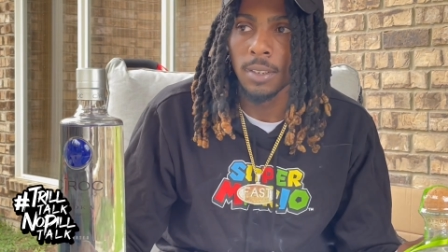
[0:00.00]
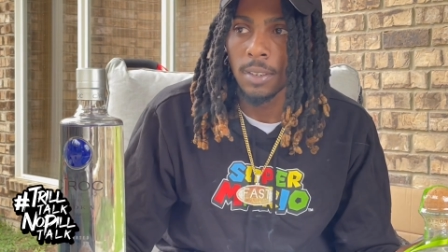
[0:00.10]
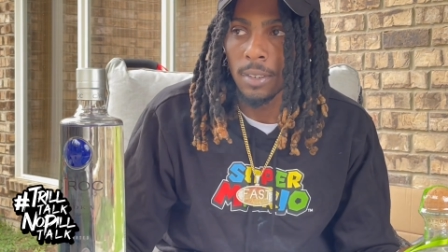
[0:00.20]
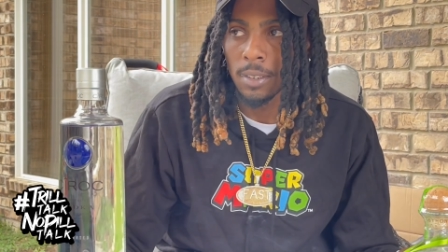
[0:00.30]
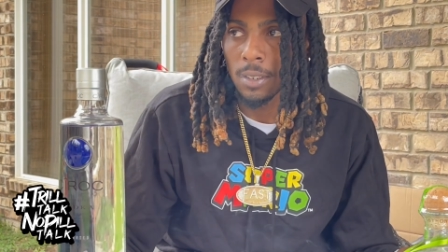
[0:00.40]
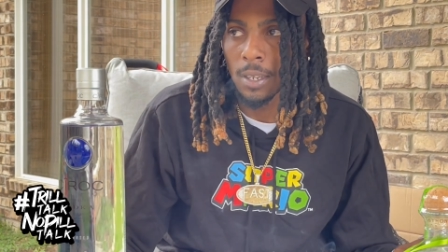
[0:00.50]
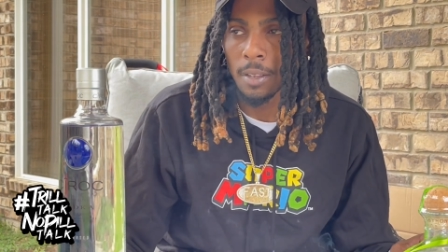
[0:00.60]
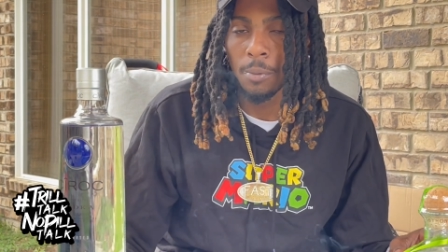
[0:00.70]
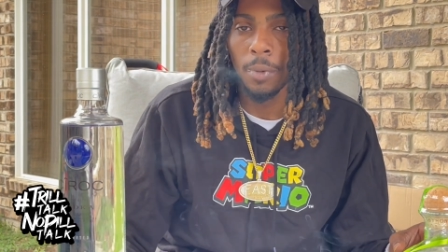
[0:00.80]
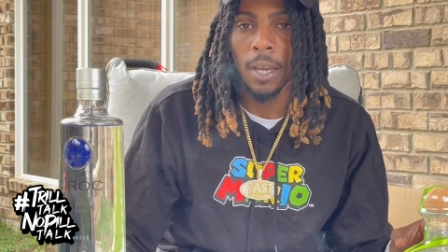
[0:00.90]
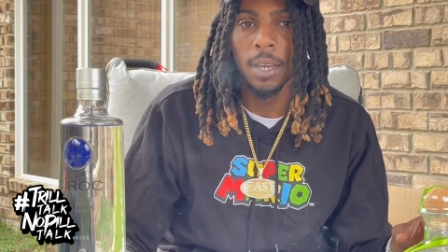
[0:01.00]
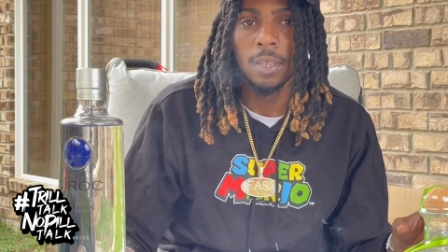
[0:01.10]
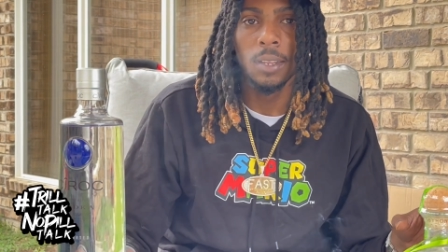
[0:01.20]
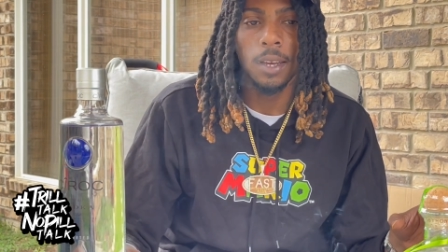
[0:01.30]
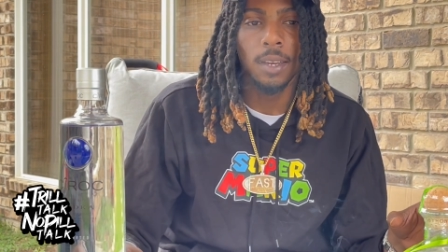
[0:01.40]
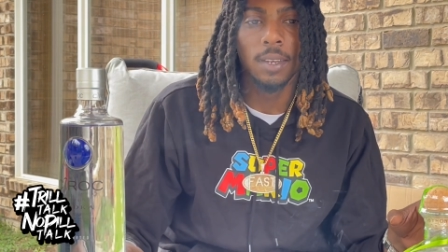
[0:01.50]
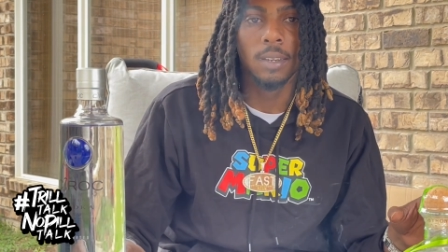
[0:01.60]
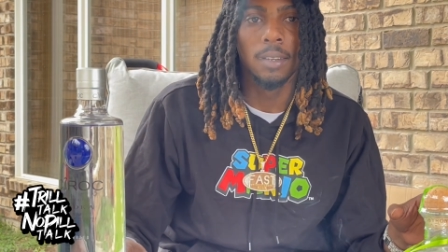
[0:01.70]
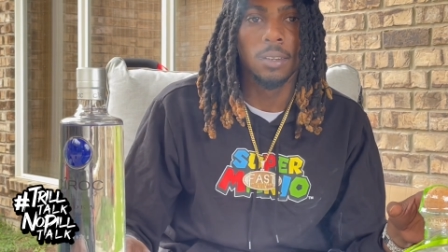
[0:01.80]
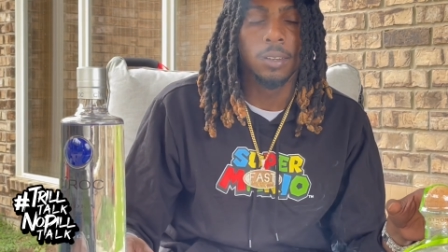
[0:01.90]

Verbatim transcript: eh, and the main thing